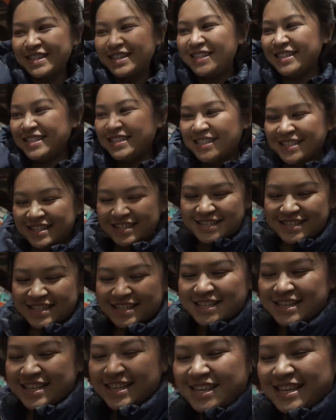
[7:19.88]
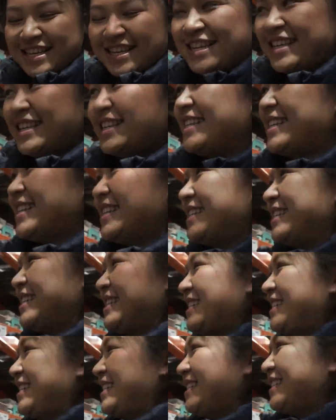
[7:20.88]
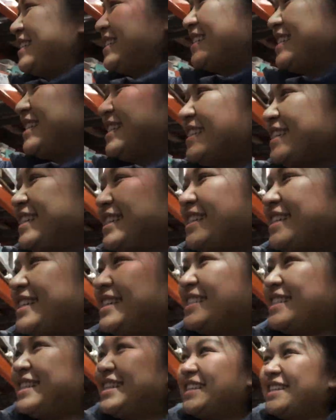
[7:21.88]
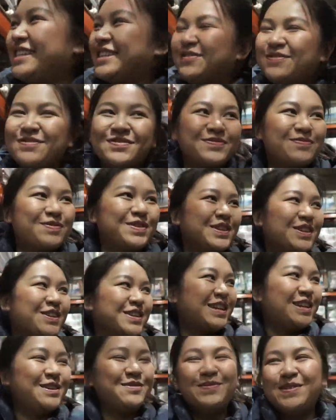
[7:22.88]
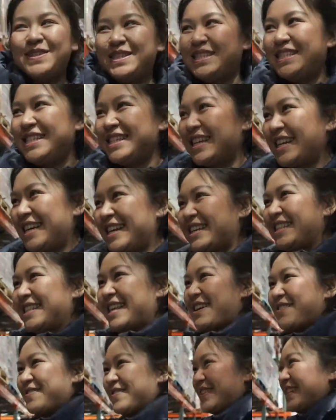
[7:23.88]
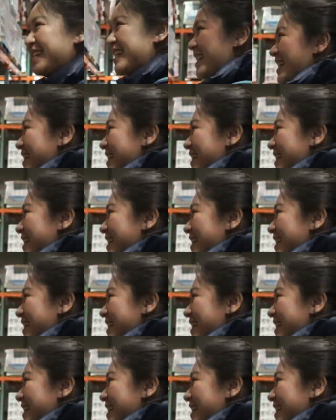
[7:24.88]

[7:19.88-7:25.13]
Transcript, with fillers: Yeah, showing, showing how good Costco is. Put your kimchi jjigae in that one.